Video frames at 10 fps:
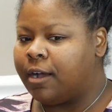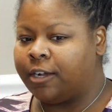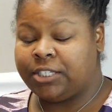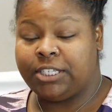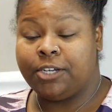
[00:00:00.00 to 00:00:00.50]

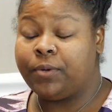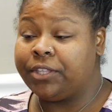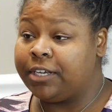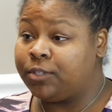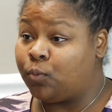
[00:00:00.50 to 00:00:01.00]
are still
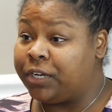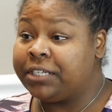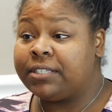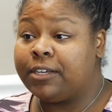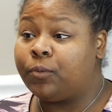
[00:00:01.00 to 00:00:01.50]
with us. One
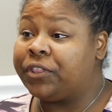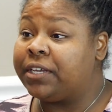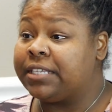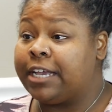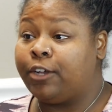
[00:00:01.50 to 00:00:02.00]
is still with
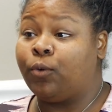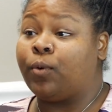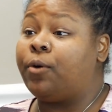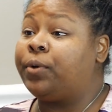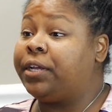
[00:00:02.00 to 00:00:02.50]
us and
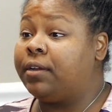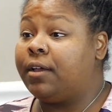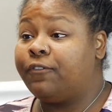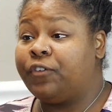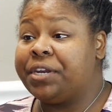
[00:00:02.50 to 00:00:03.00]
growing
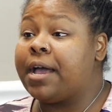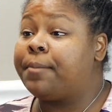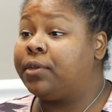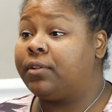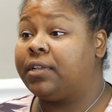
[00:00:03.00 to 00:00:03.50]

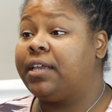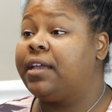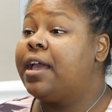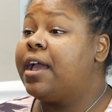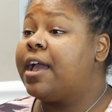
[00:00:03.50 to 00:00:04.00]
phenomenally.